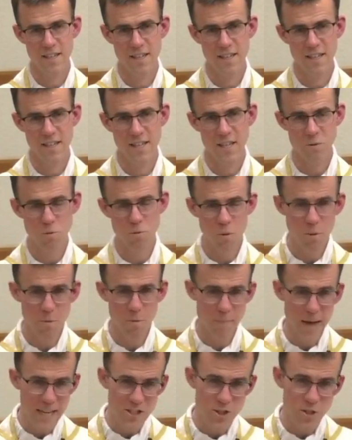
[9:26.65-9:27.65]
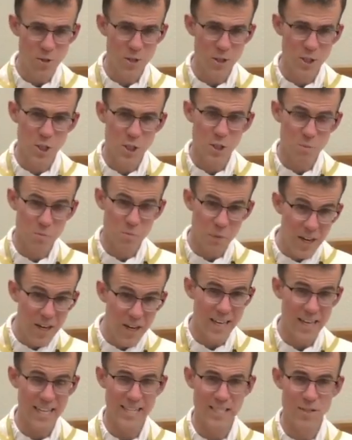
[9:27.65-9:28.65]
That's what we're meant to
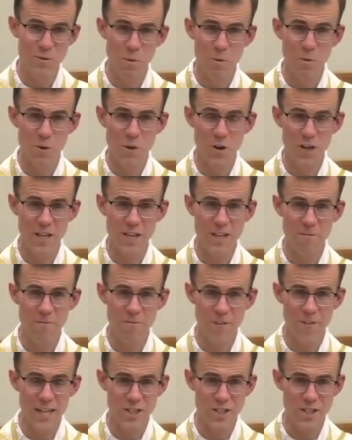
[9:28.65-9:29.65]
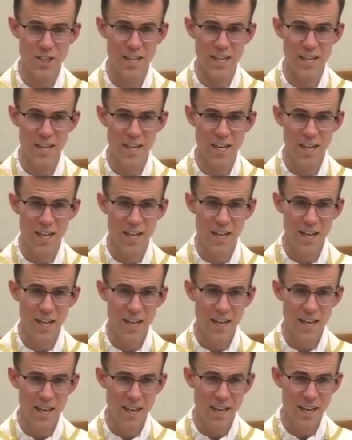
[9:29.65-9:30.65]
experience when we go to confession.
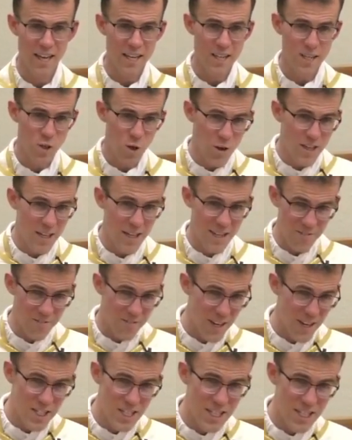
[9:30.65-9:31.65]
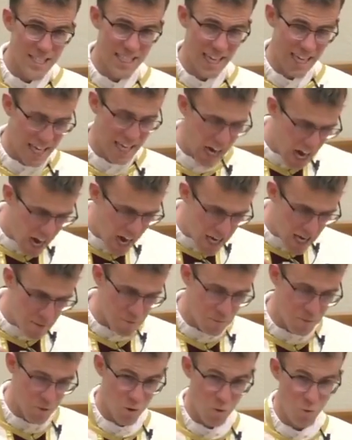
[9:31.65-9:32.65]
Going to confession is like I
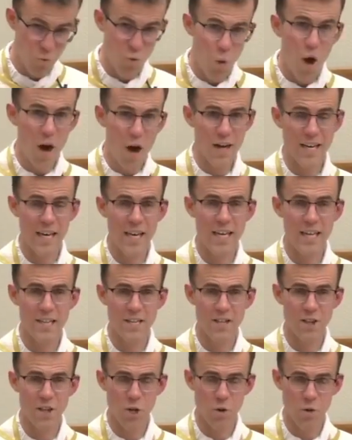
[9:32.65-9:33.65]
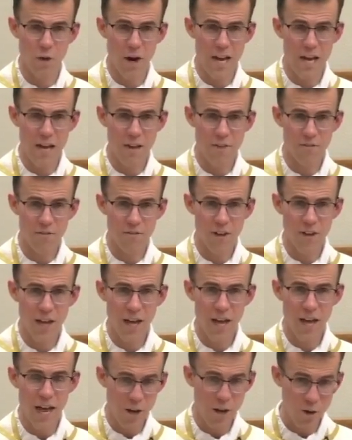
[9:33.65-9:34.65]
am walking into the grave
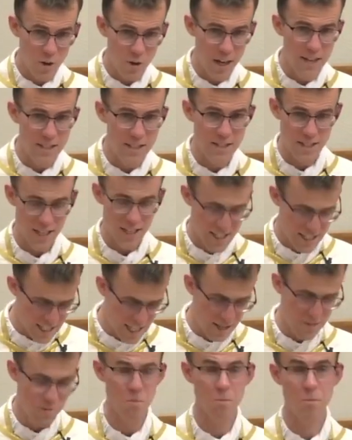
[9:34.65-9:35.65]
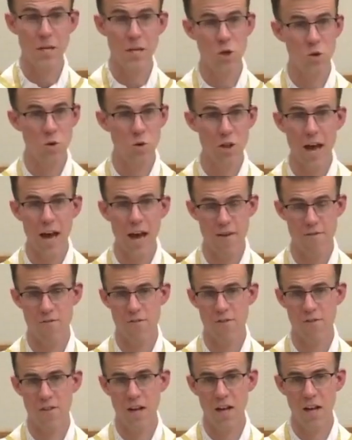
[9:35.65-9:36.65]
and Christ is giving me new
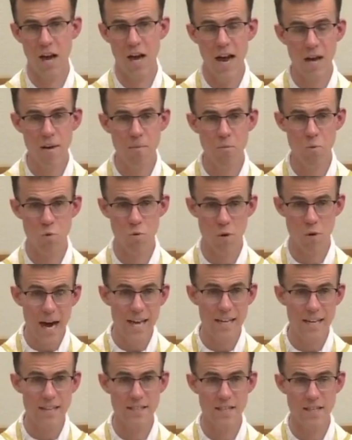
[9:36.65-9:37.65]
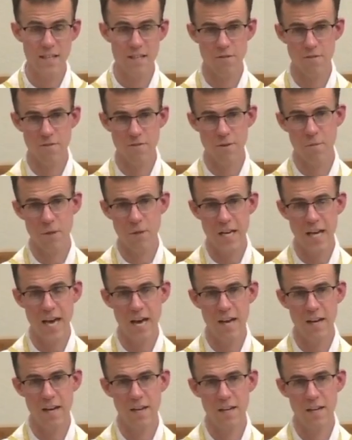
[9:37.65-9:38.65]
life. I am rising from the dead.